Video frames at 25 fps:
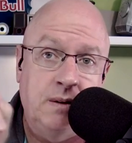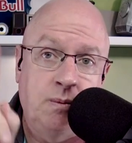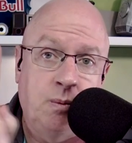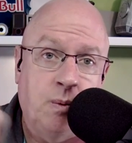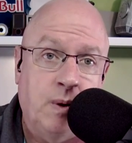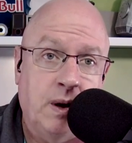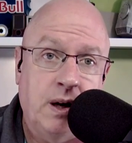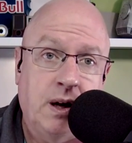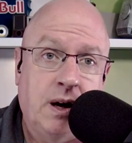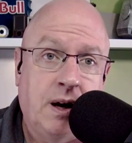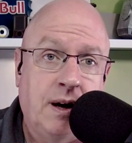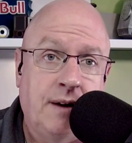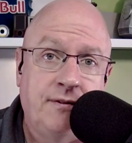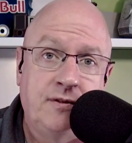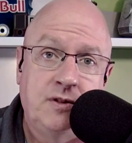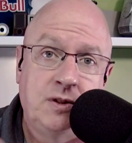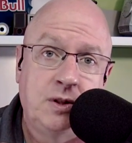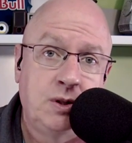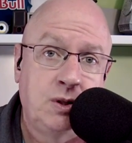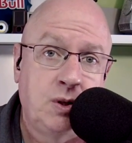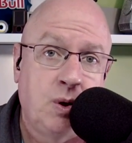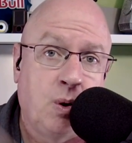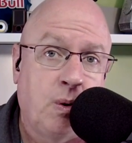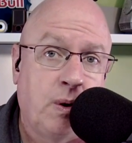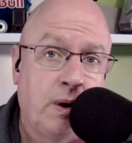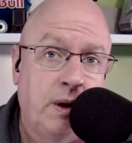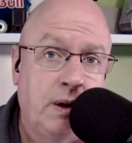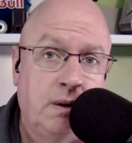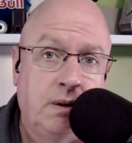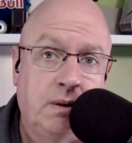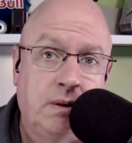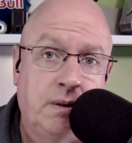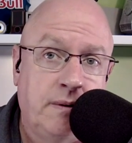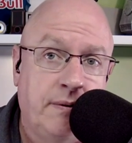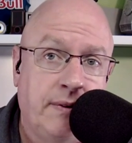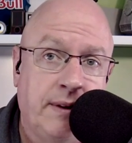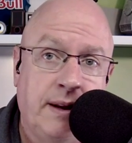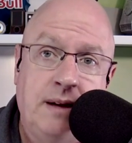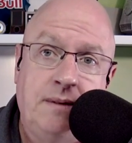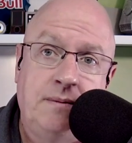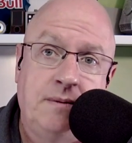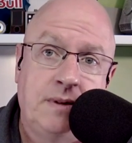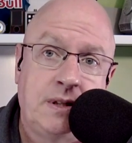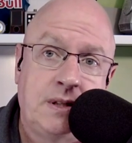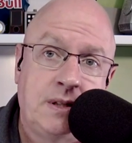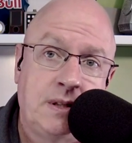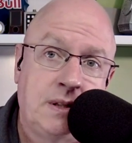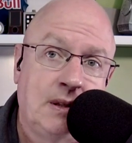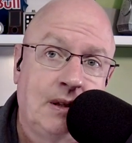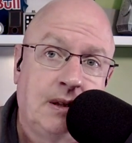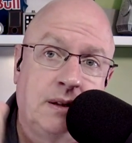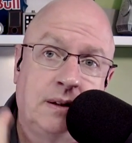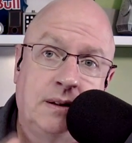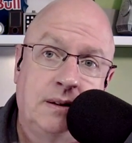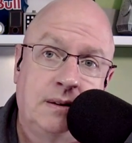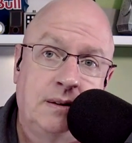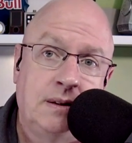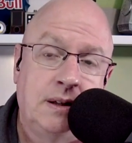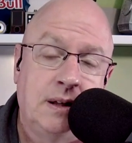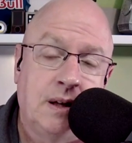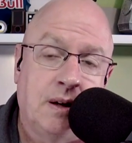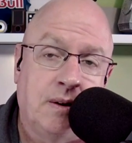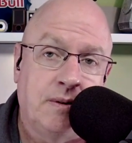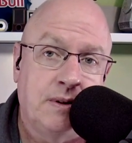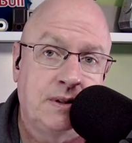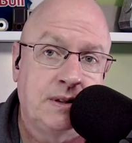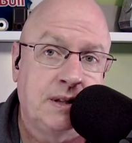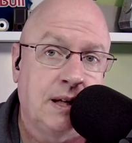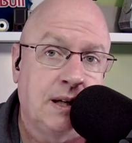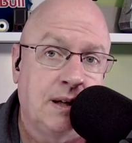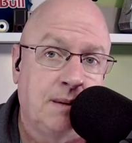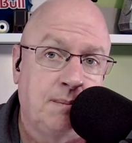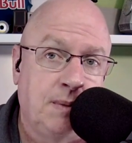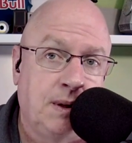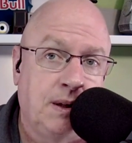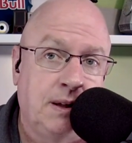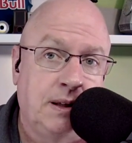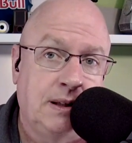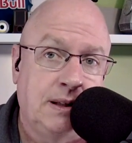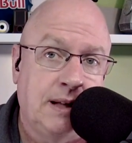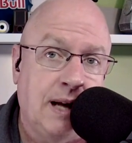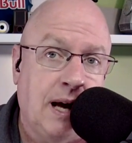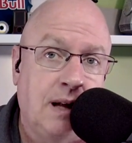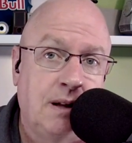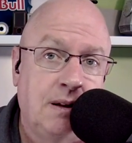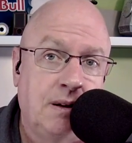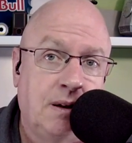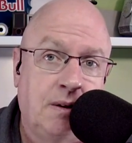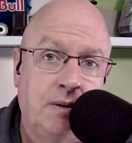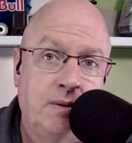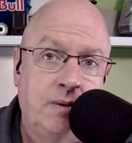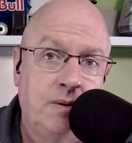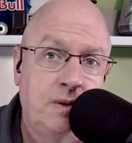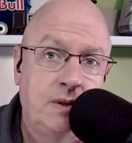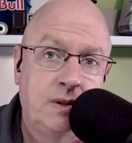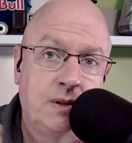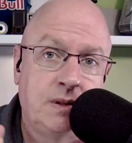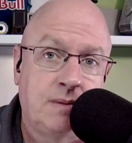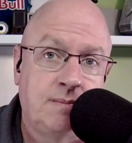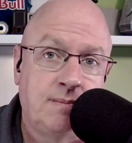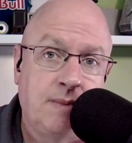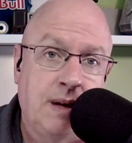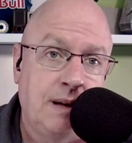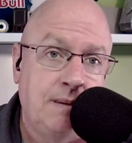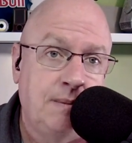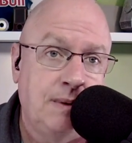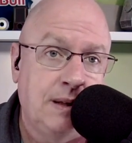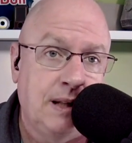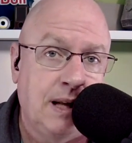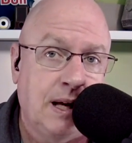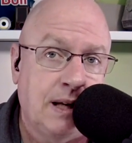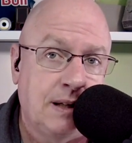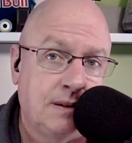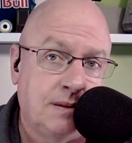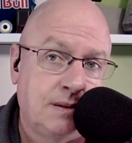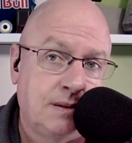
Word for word: one off tutorial and it was the, you know, it's getting a million downloads. Maybe that.